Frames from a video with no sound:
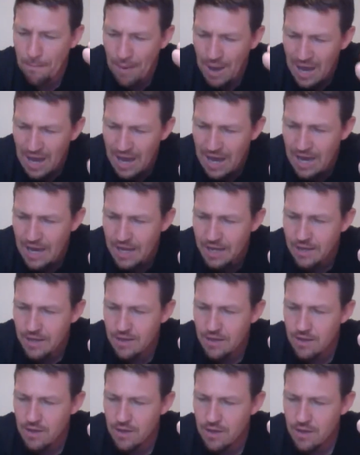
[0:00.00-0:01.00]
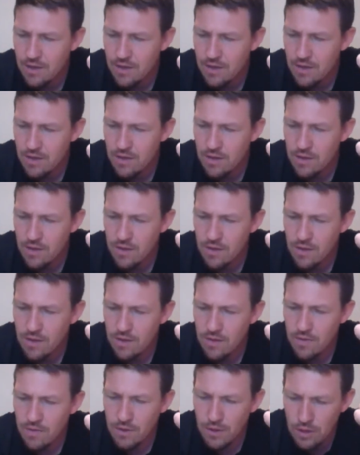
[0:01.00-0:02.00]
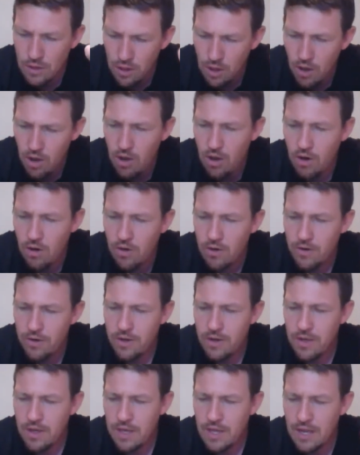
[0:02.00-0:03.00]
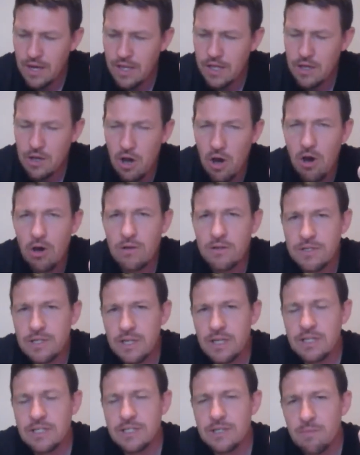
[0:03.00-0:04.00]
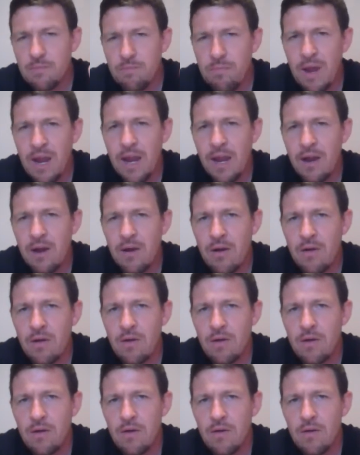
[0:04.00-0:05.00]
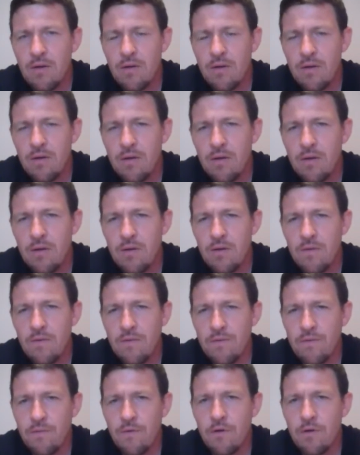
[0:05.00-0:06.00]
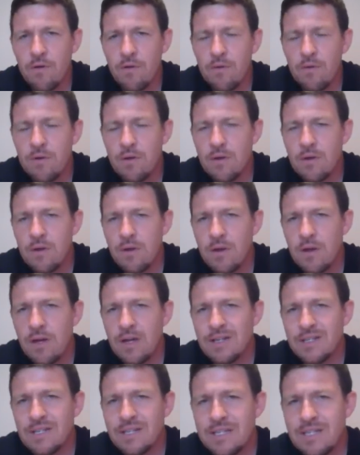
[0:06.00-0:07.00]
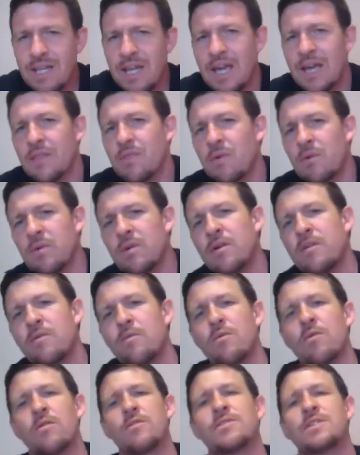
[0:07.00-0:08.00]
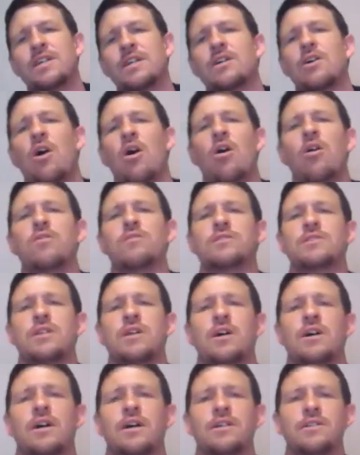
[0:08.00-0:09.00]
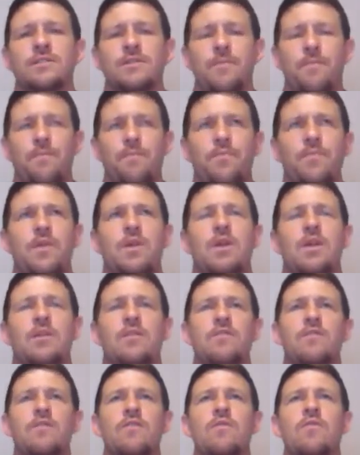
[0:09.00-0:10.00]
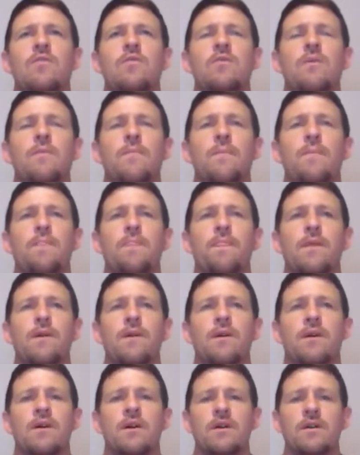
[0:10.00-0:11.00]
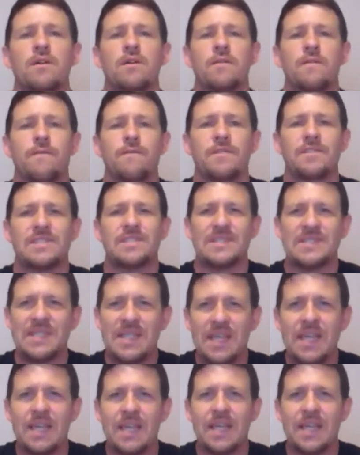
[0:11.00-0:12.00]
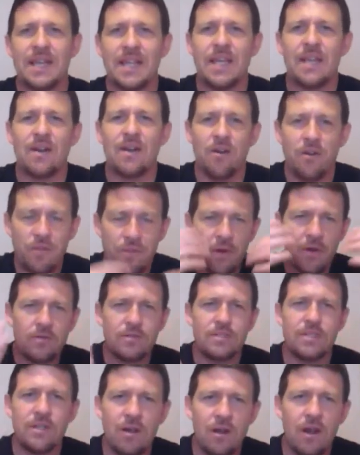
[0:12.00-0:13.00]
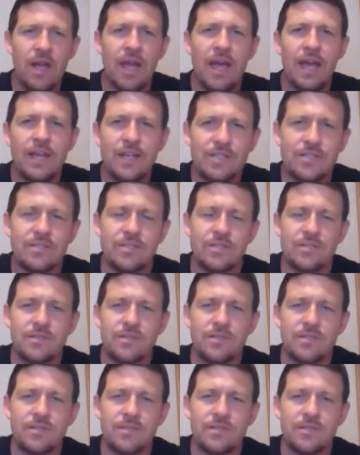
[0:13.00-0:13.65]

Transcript: by the law, and it caused us to bear fruit unto death, or in other words, it caused us to uh, sin in our thoughts and our actions.